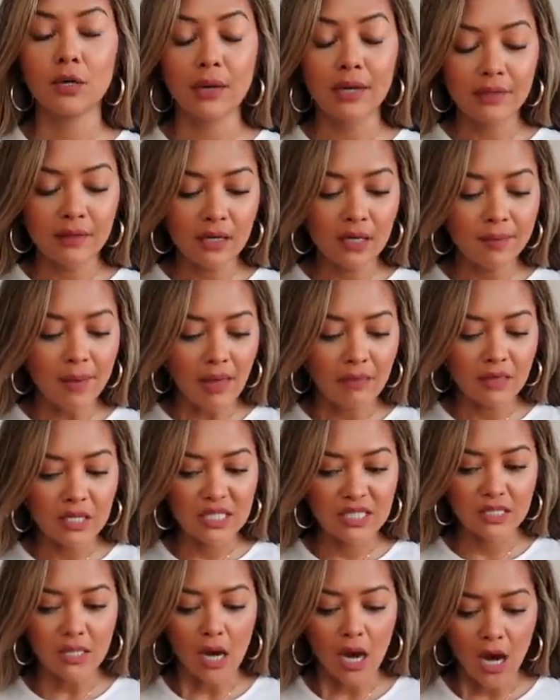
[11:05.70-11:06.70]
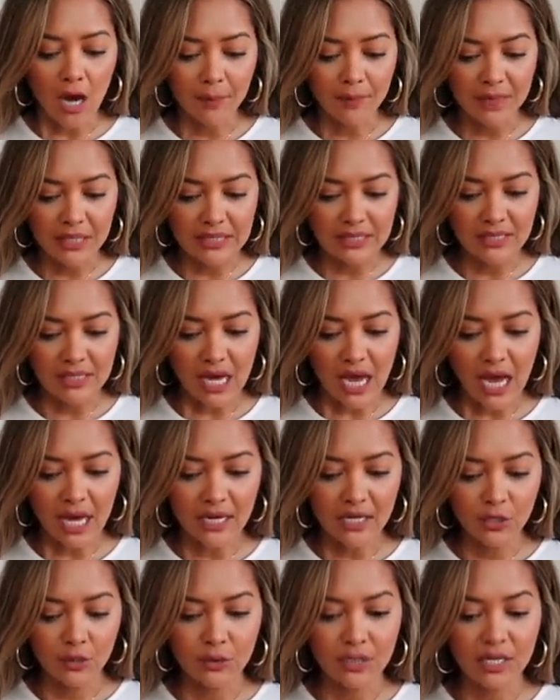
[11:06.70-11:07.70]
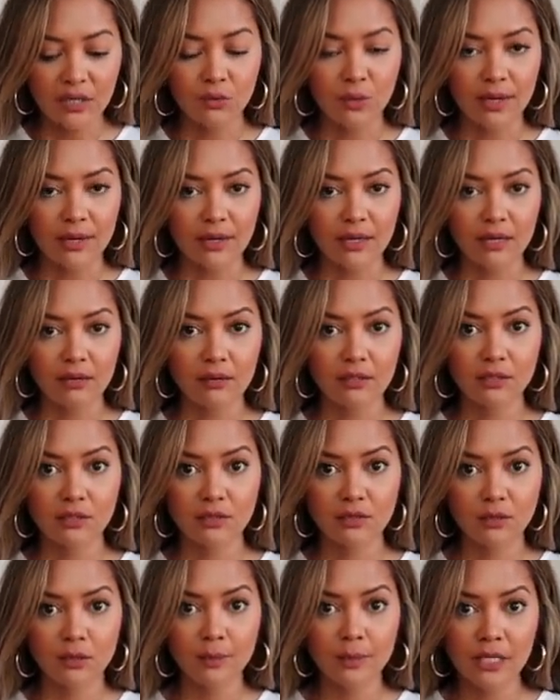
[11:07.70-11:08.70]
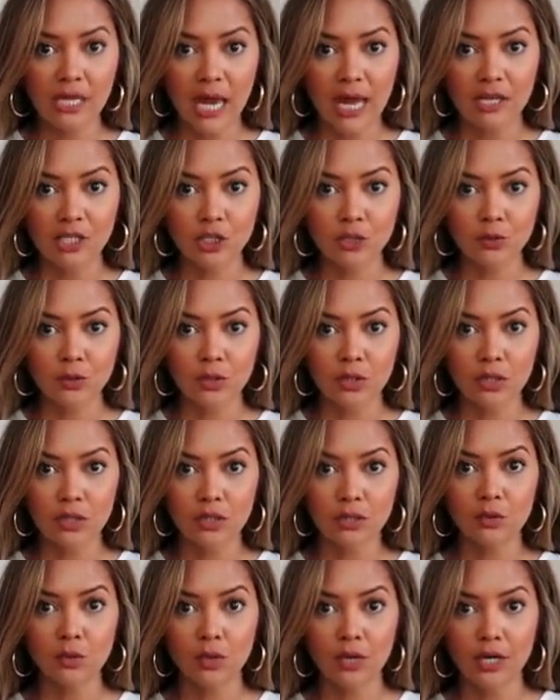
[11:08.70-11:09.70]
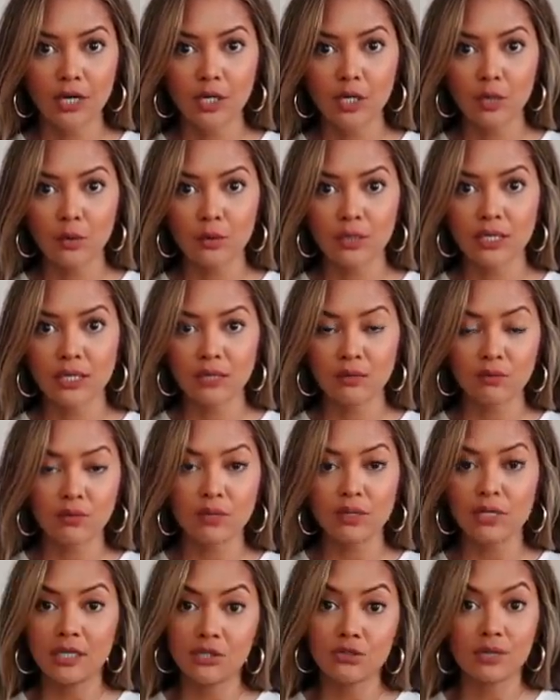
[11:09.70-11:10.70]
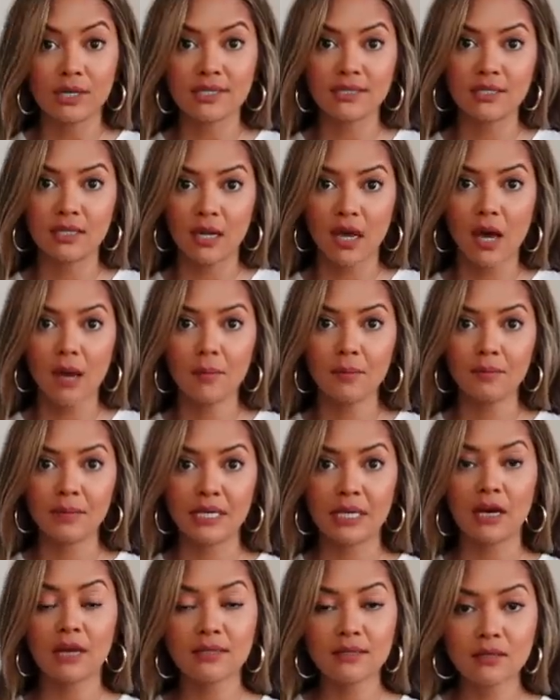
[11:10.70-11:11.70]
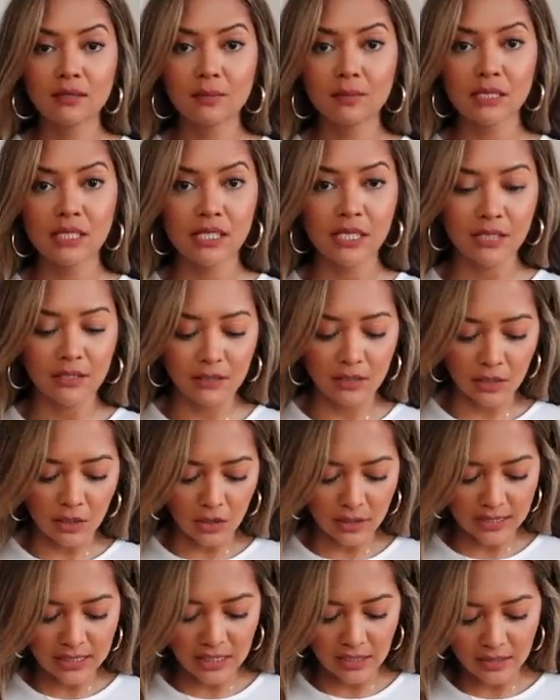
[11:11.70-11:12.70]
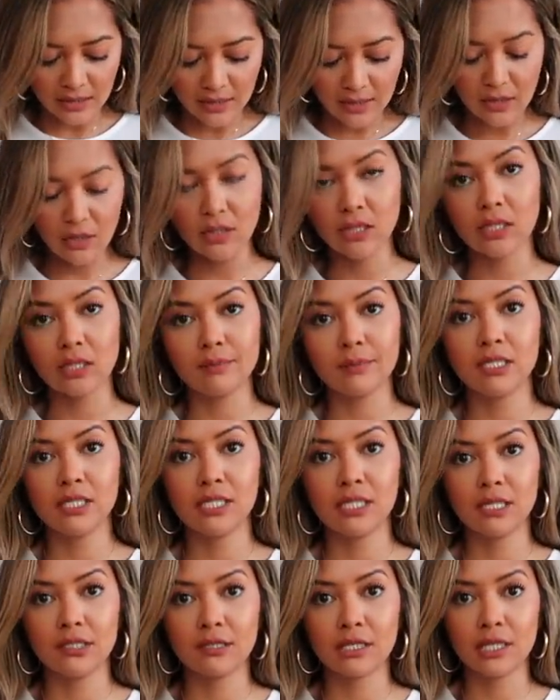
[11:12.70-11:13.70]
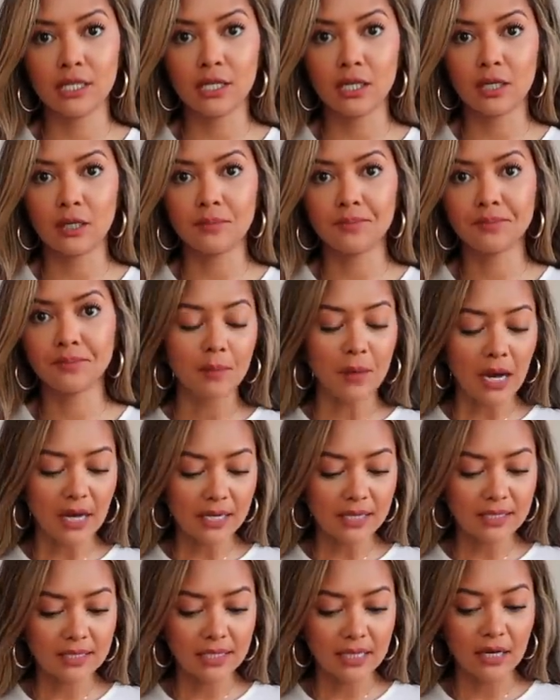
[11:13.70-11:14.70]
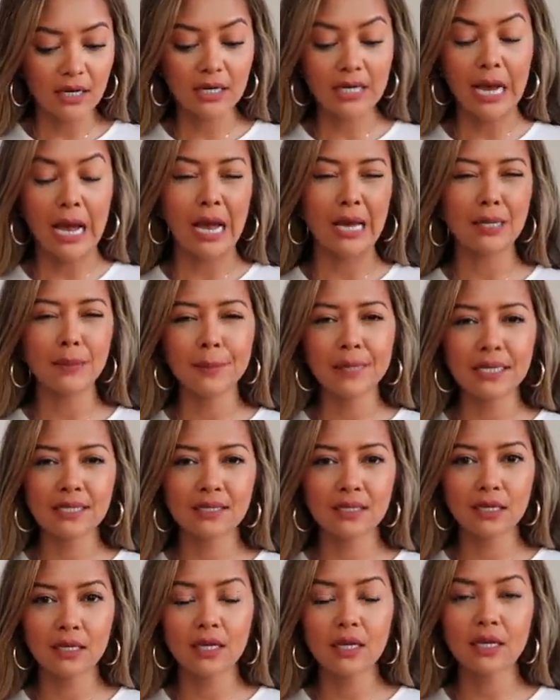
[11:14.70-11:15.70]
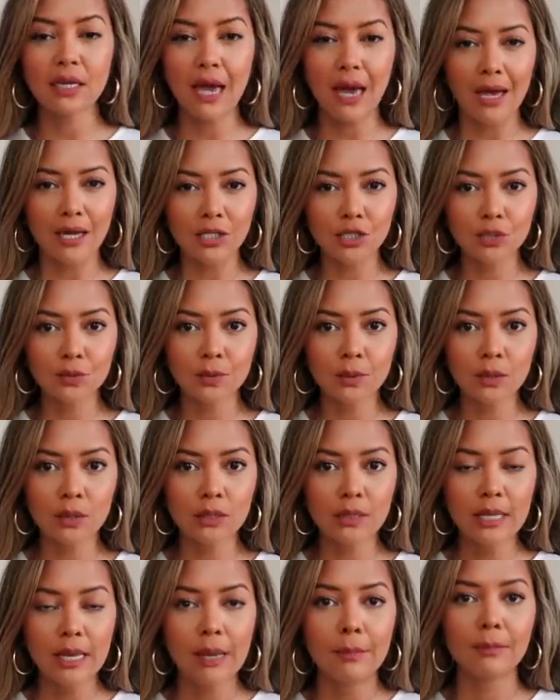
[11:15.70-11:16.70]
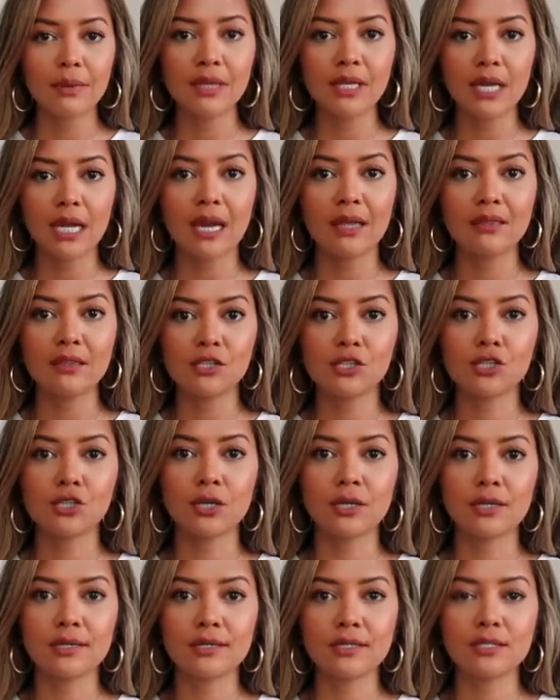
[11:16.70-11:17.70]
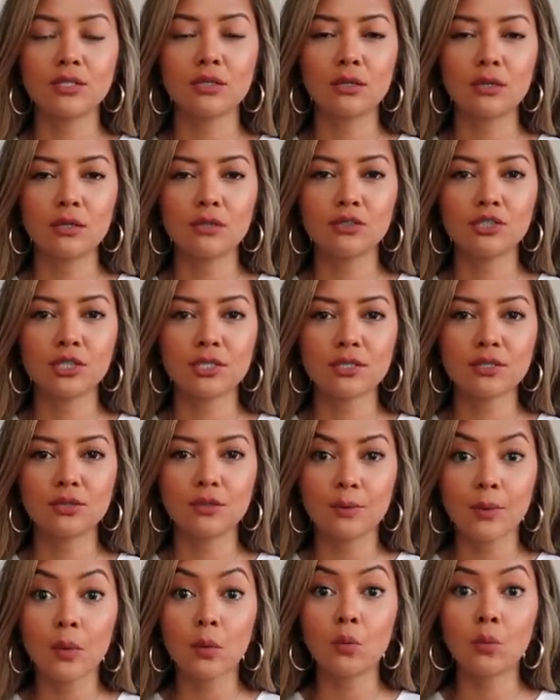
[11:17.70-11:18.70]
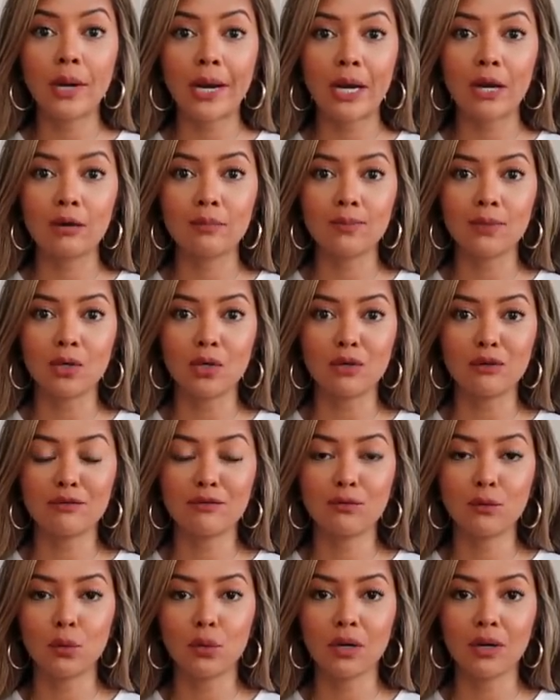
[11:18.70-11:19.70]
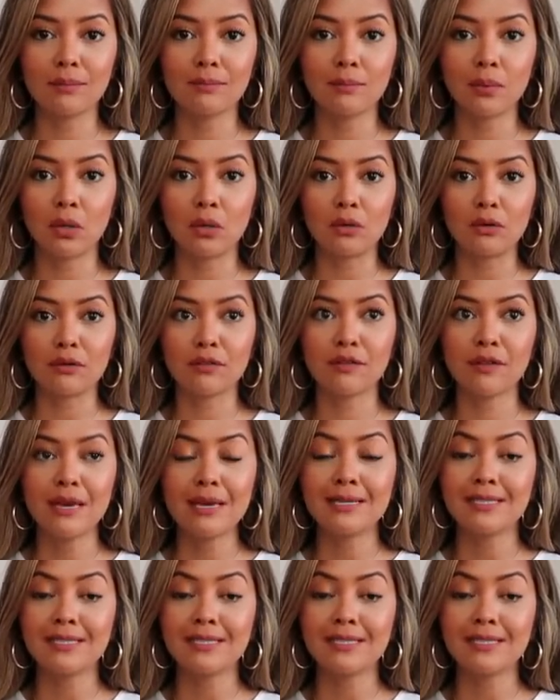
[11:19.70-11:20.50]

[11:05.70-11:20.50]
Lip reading: The great thing about this top is that you can wear it super casual or you can really dress it up because of the material. It's like a silky material. The pockets there kind of makes it casual, but then again, this shirt is still just super wearable for both